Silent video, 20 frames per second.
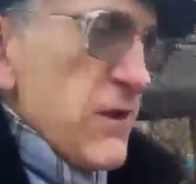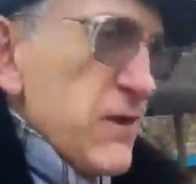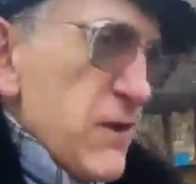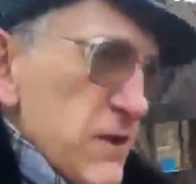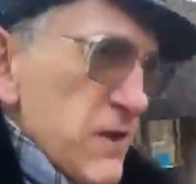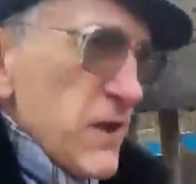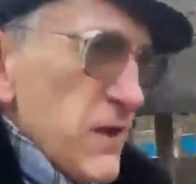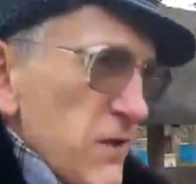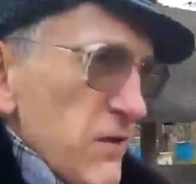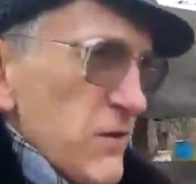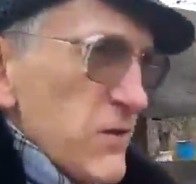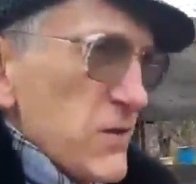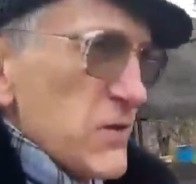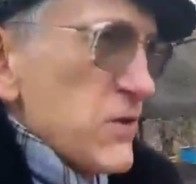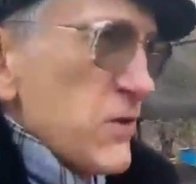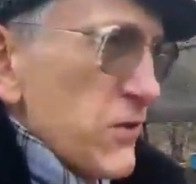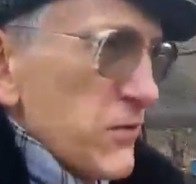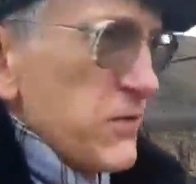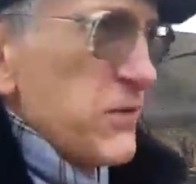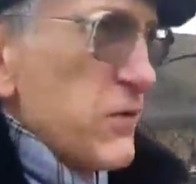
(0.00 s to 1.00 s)
colors
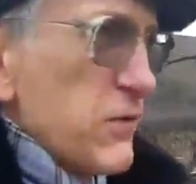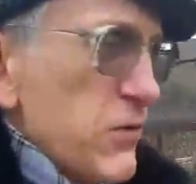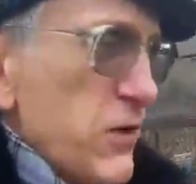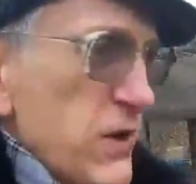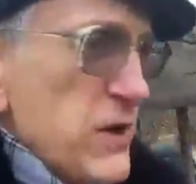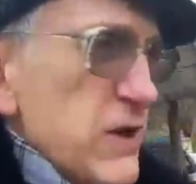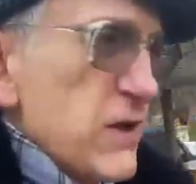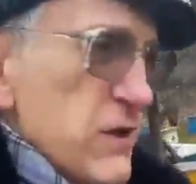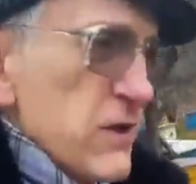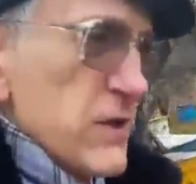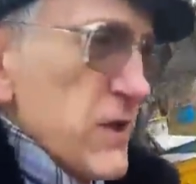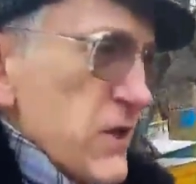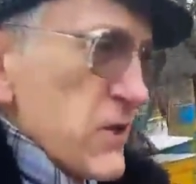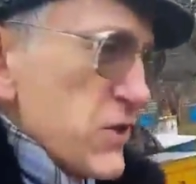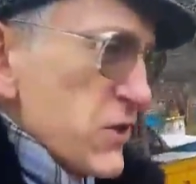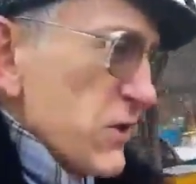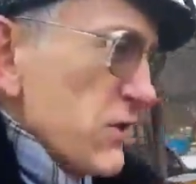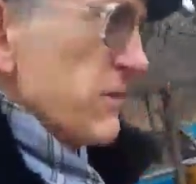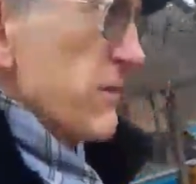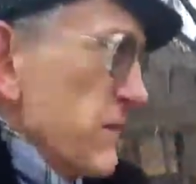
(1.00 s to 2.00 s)
of Ukrainian
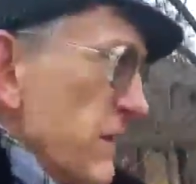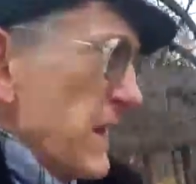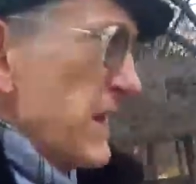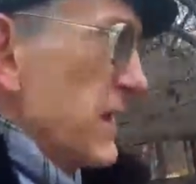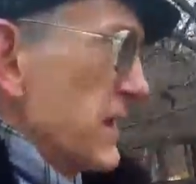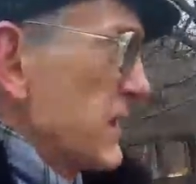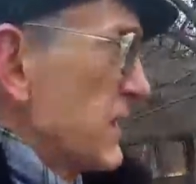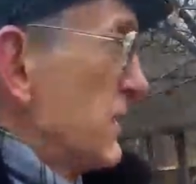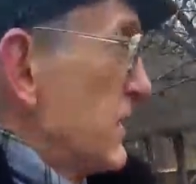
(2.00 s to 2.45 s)
national flag,